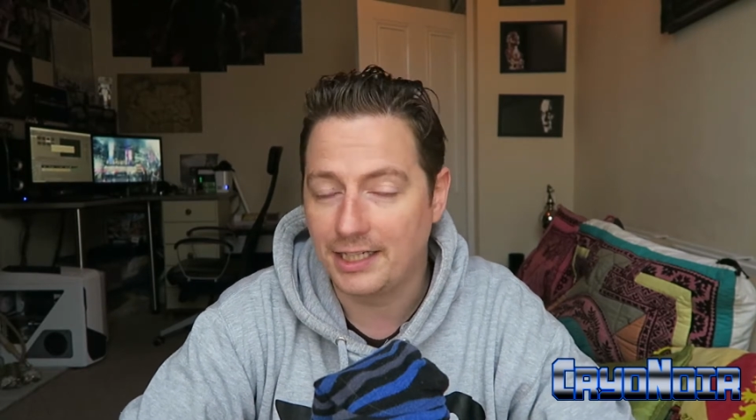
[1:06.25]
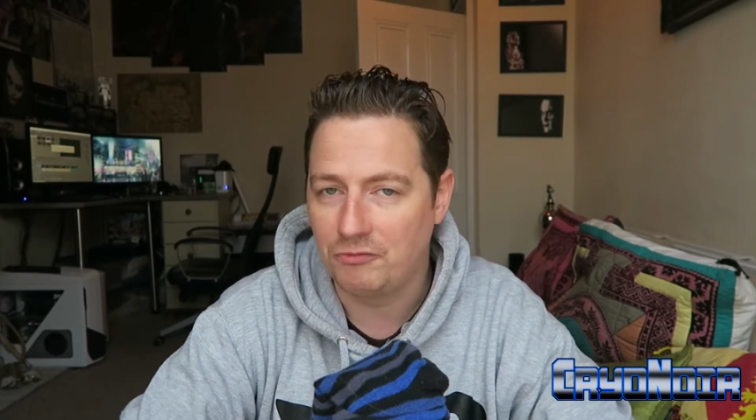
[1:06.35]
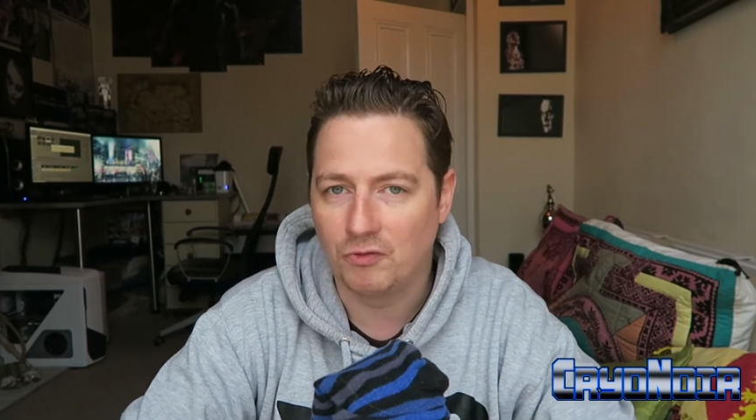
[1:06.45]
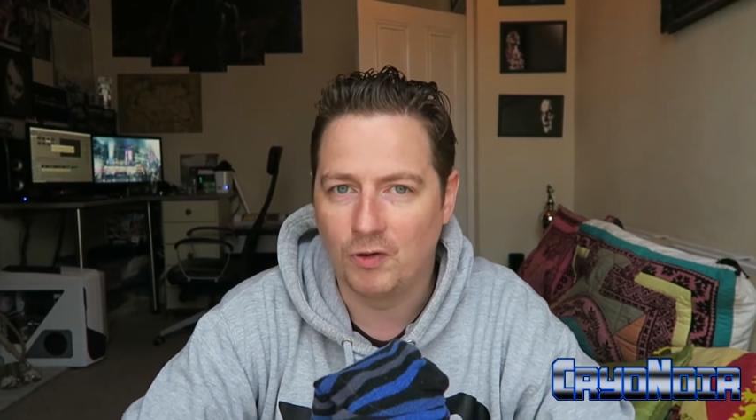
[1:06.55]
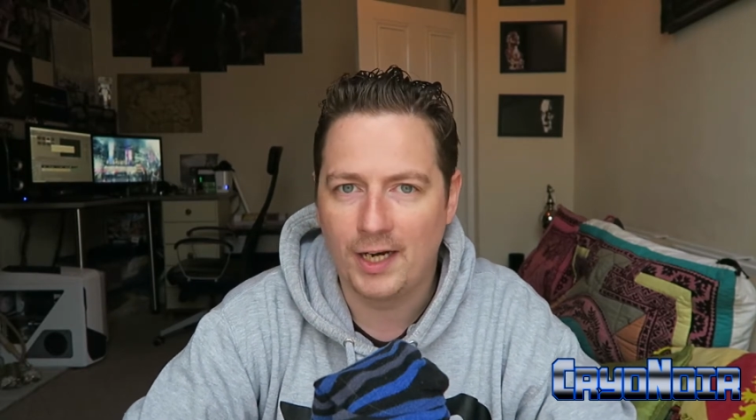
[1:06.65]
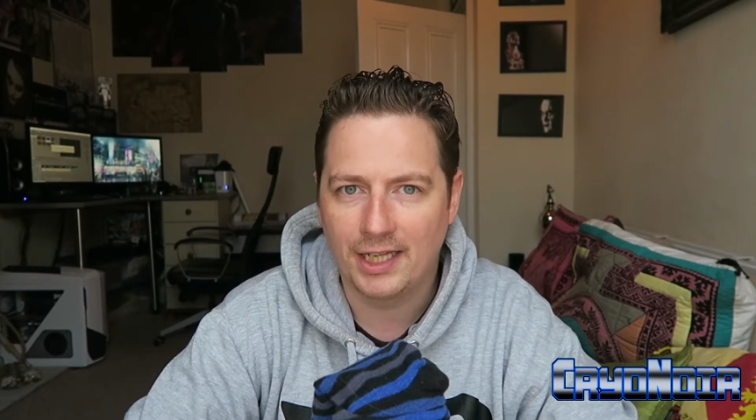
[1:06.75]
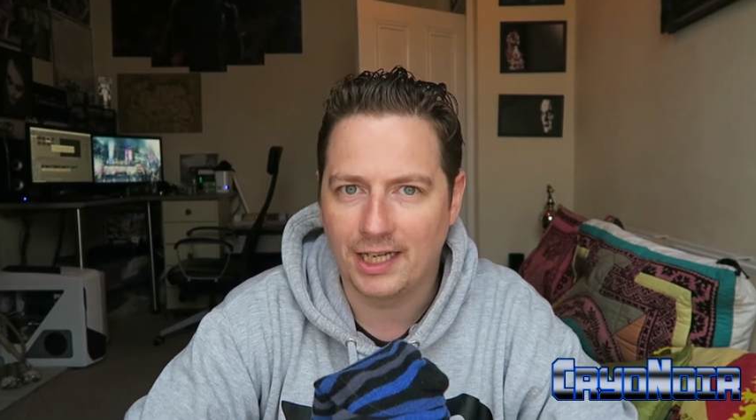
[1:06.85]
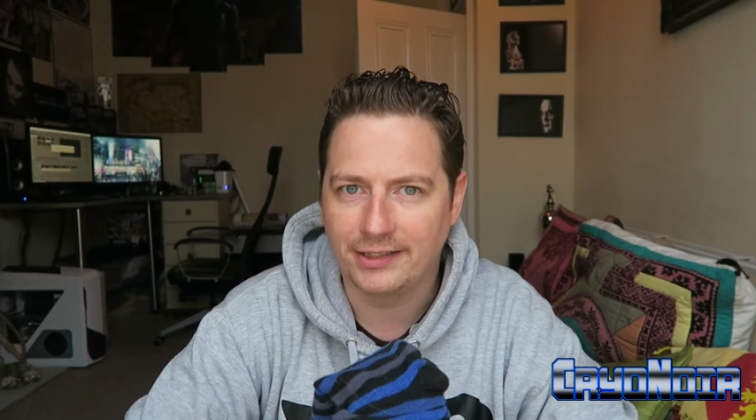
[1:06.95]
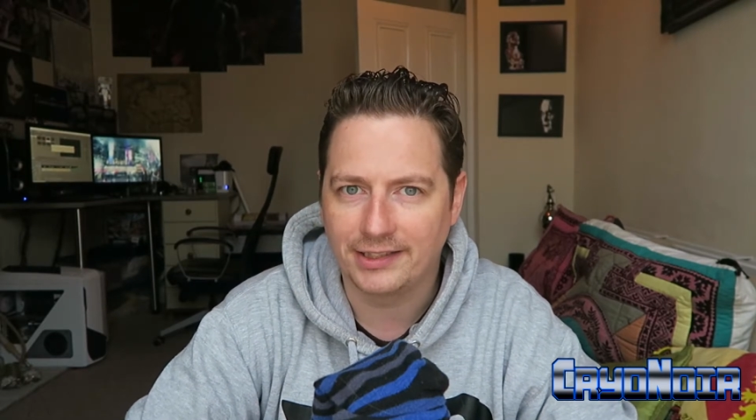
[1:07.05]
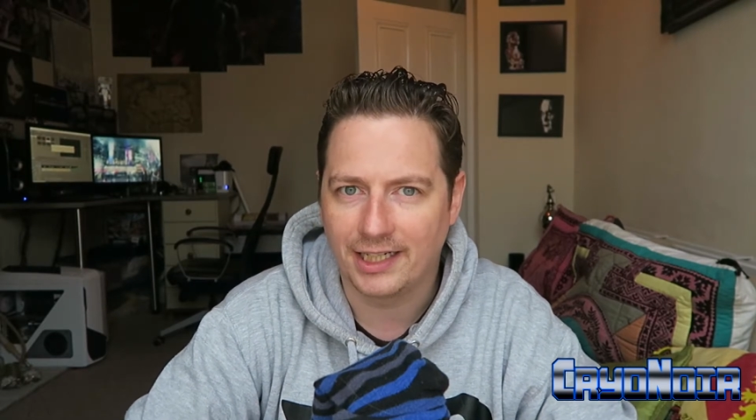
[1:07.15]
didn't
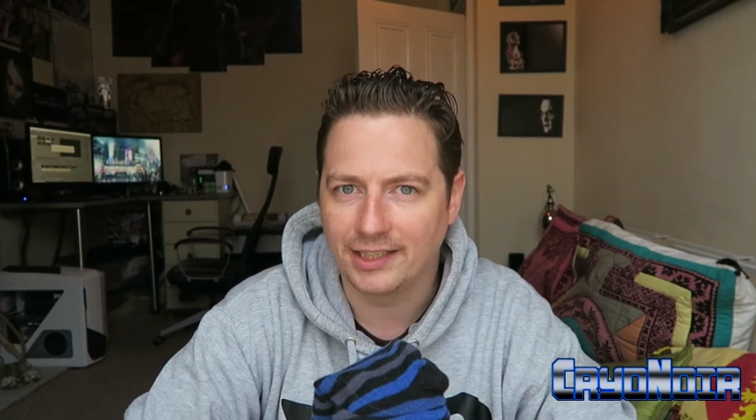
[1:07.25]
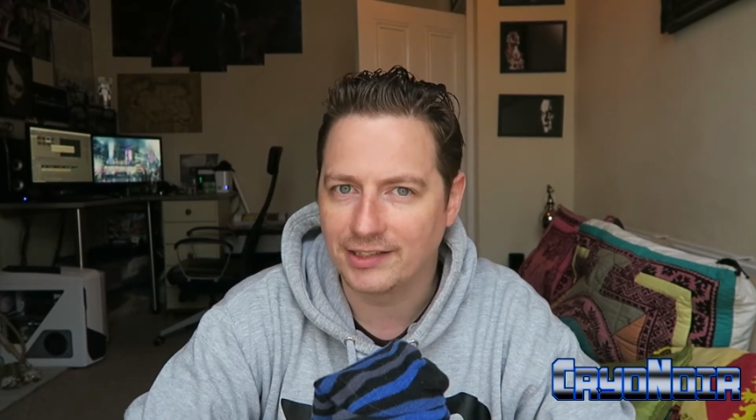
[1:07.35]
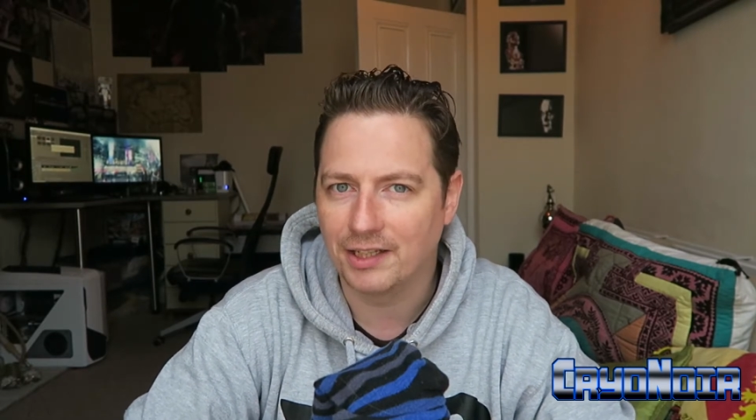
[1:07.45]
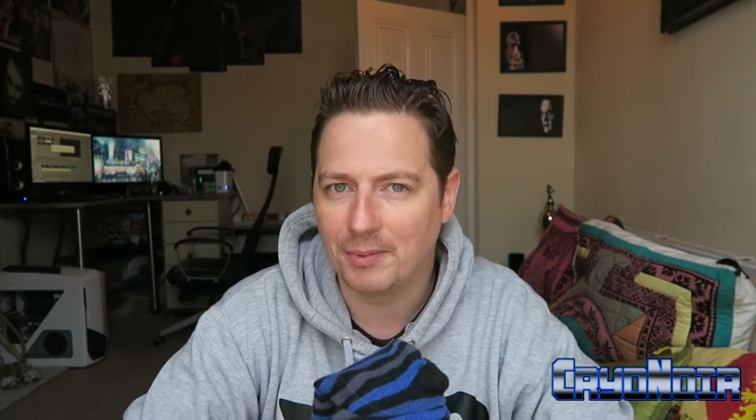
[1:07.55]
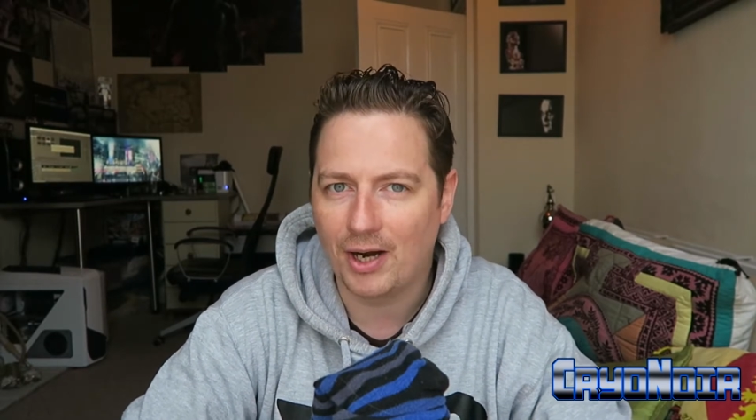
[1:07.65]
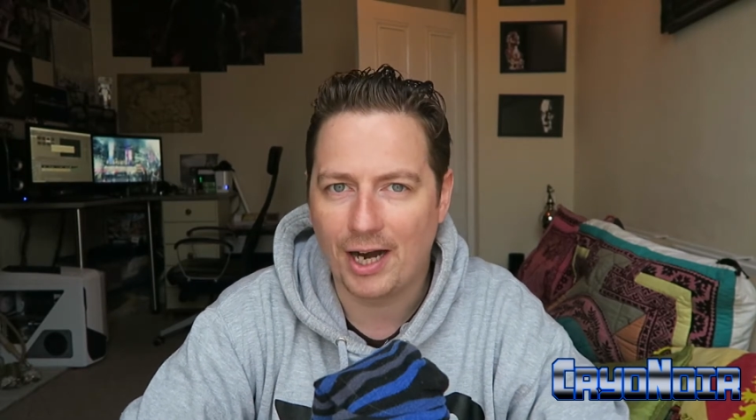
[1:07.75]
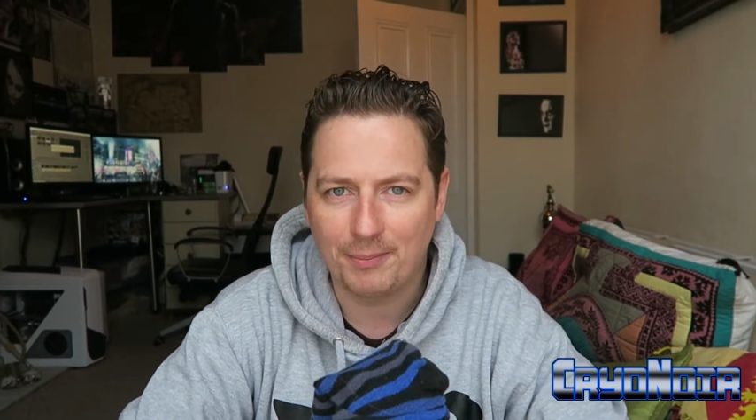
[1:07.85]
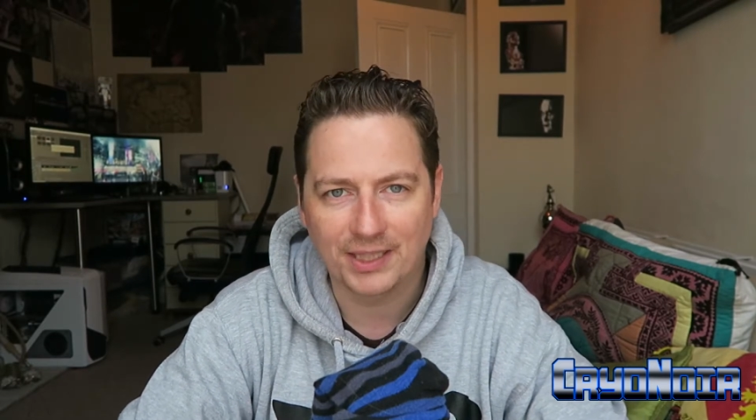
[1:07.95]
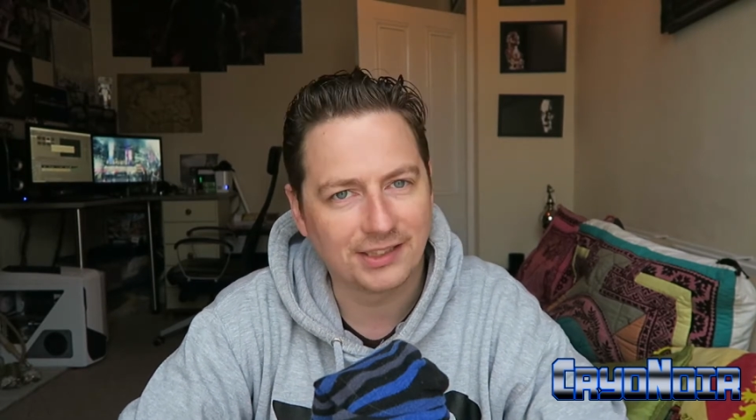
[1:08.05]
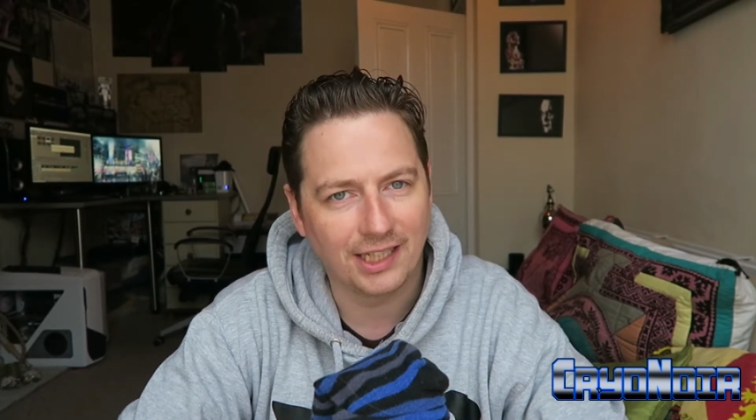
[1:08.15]
realise that until about
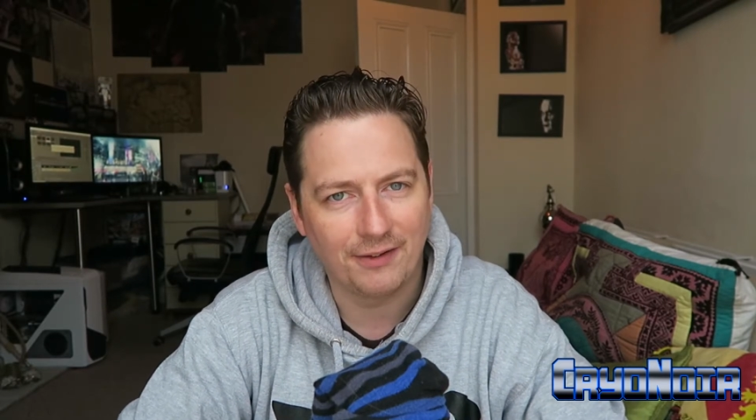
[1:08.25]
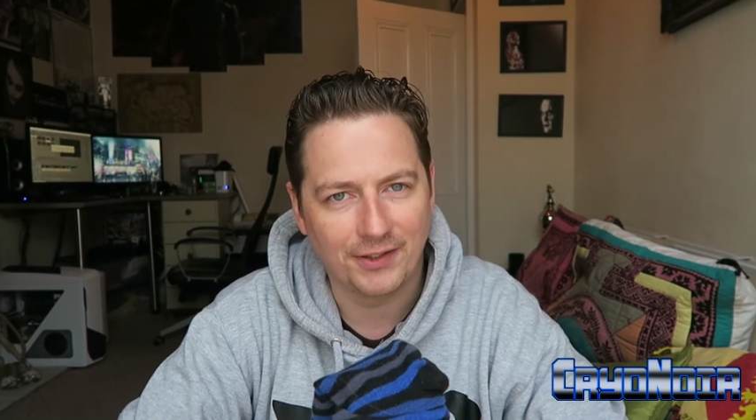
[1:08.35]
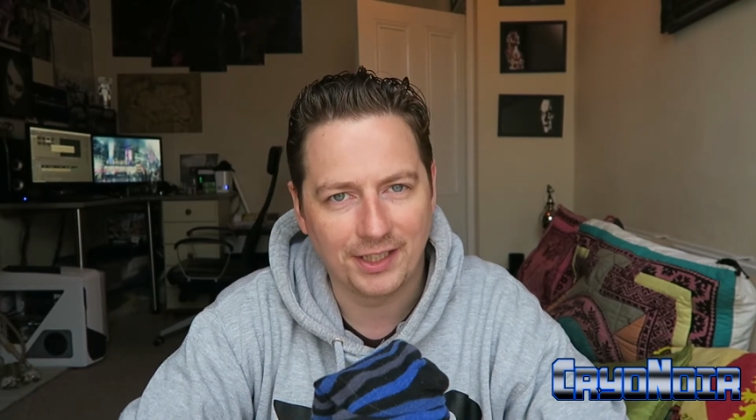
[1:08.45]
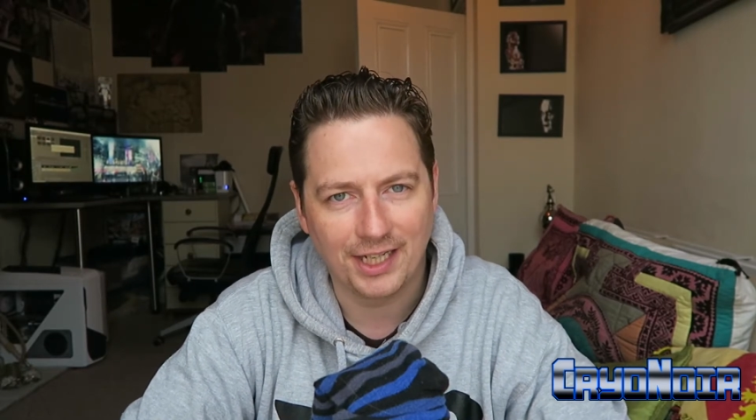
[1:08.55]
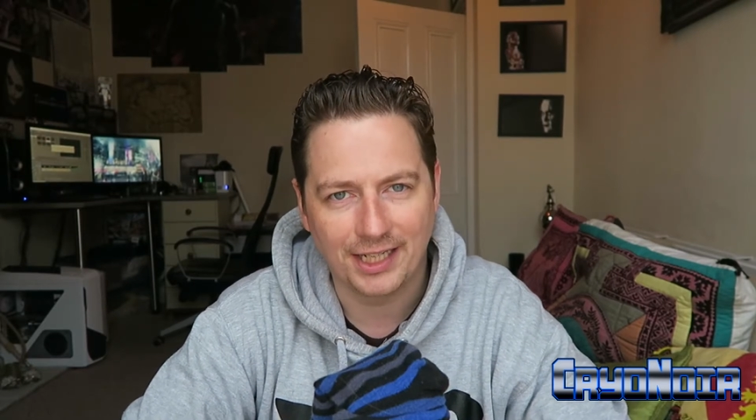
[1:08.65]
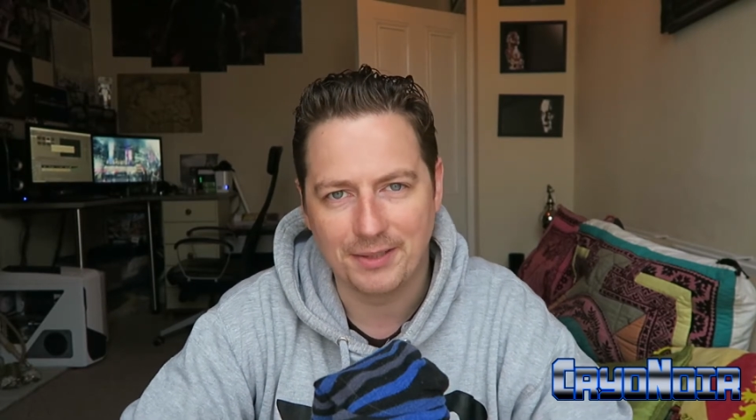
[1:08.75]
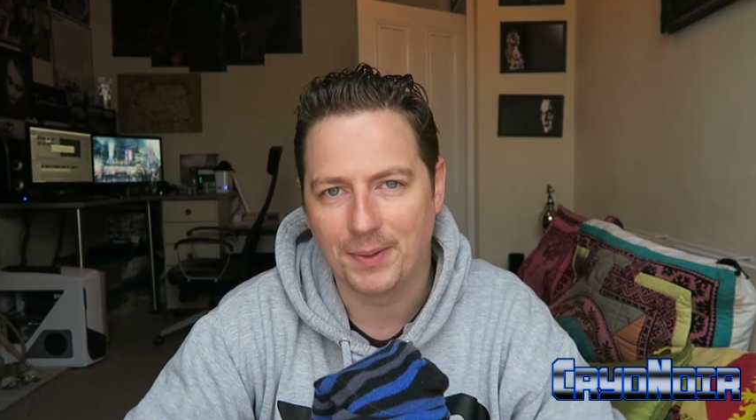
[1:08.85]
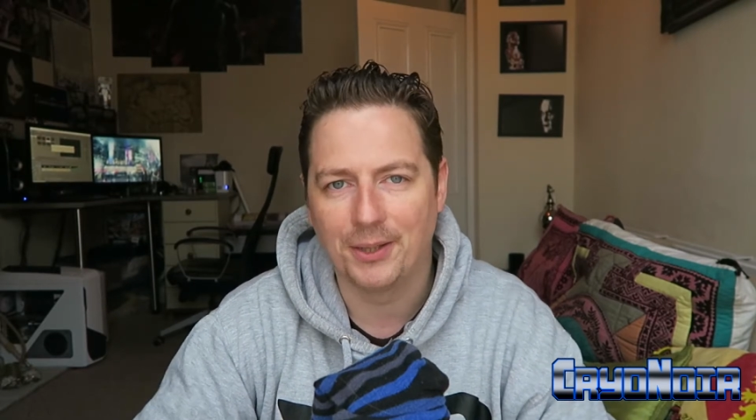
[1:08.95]
11:30 at night,